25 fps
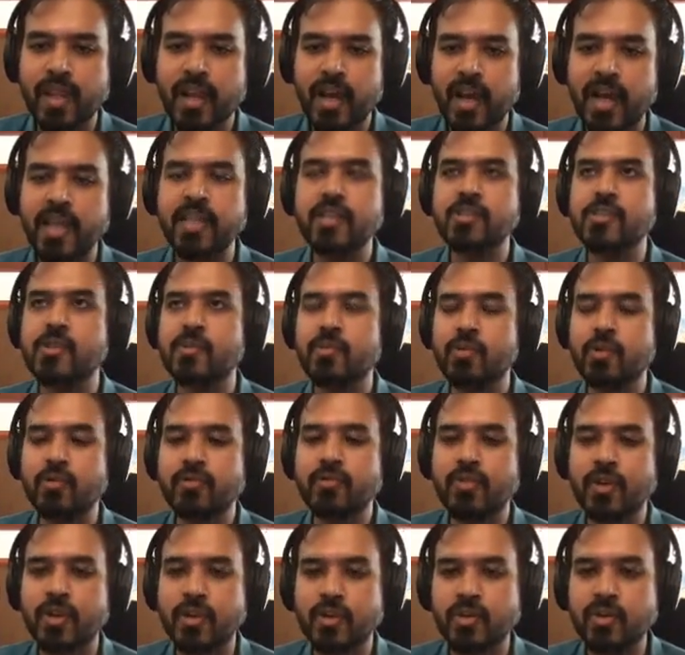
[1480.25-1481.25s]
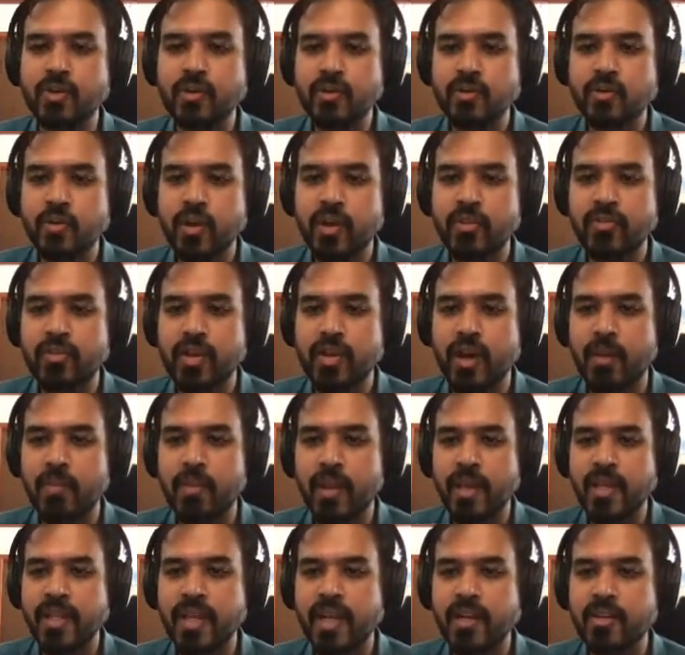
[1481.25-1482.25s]
way to read this is, if
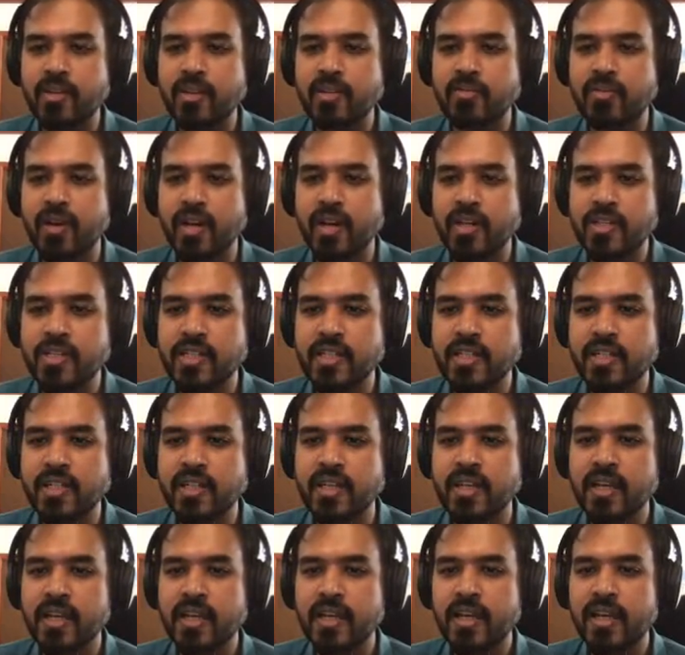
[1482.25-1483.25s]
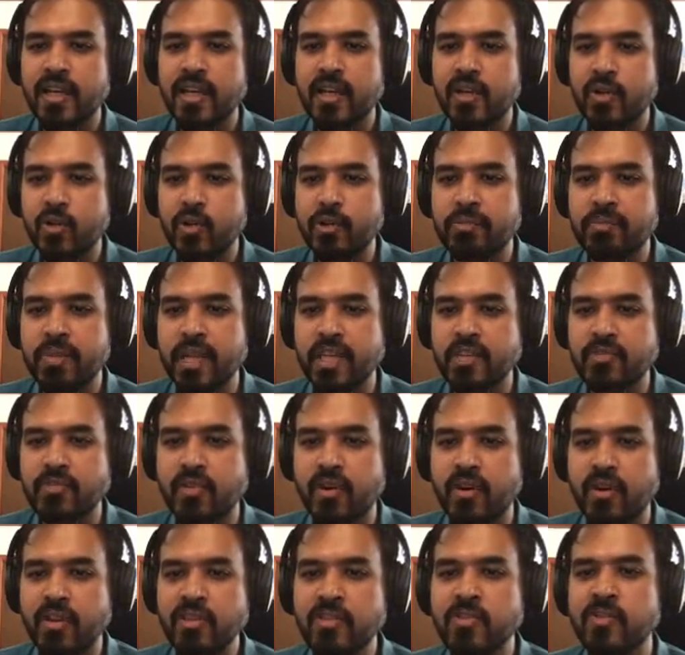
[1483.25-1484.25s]
you had a function like
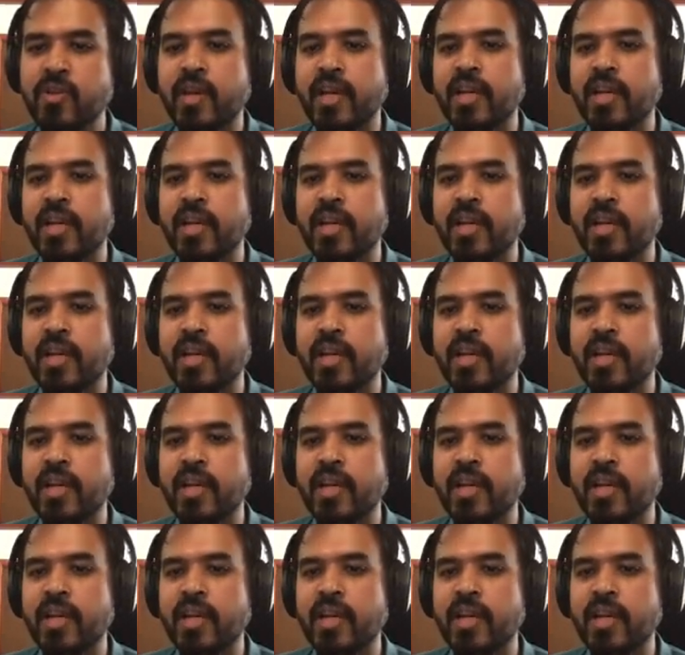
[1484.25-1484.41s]
that,